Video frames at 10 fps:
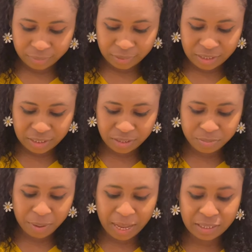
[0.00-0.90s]
This is
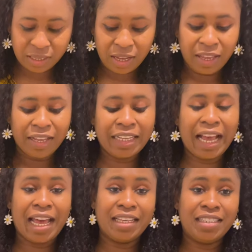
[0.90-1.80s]
bad.
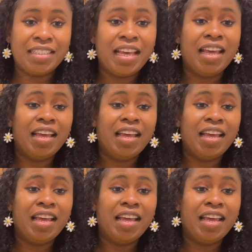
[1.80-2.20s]
Guys,